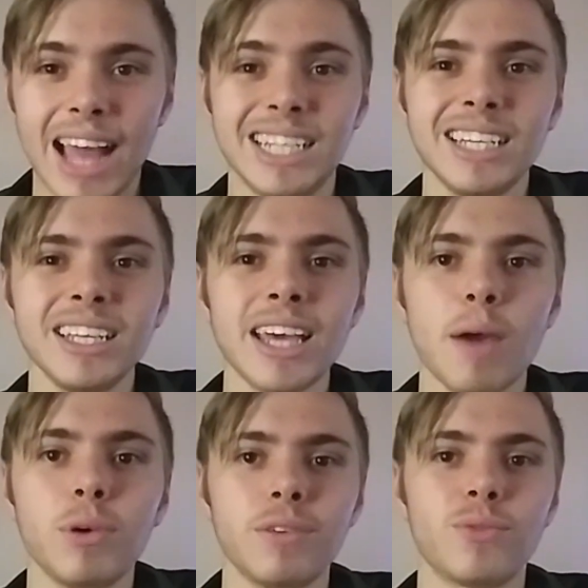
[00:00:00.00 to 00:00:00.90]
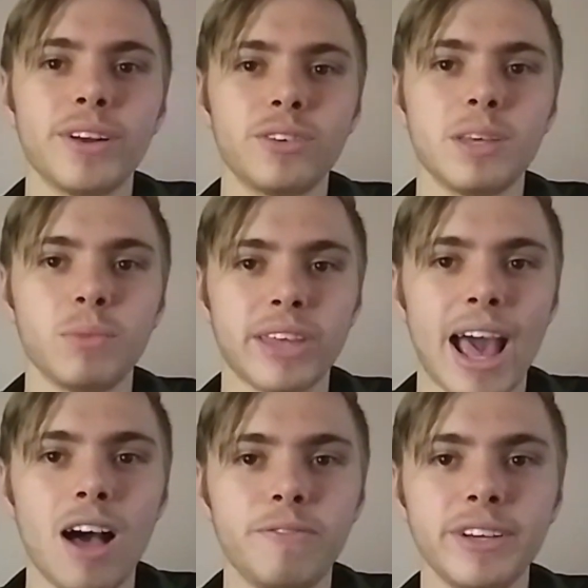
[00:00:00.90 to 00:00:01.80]
Ideally, I would have rendered them with
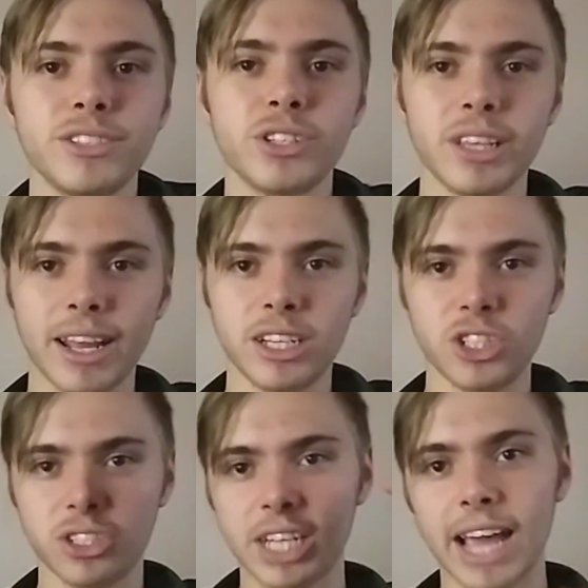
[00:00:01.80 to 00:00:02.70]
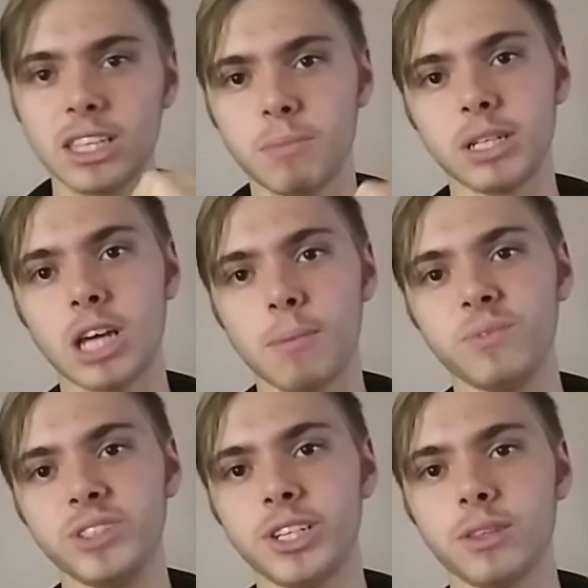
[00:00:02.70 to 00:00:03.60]
alpha so that I could just stack them on top
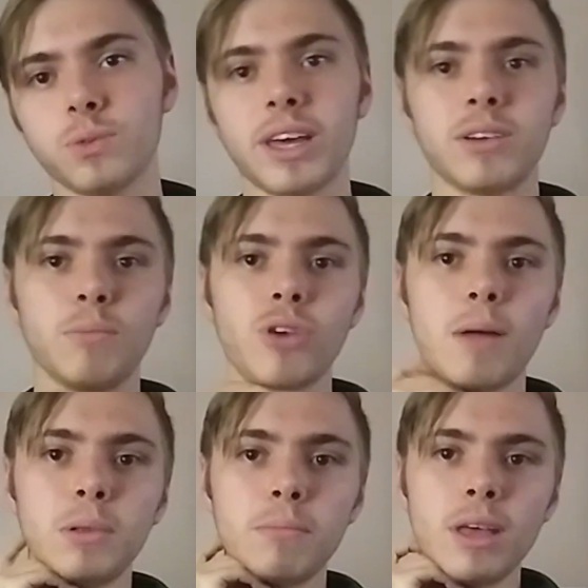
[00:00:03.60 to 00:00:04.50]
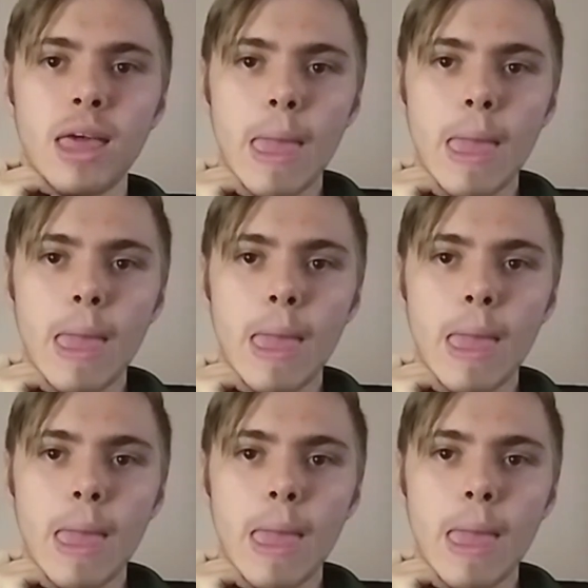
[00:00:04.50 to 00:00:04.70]
of each other without any problem,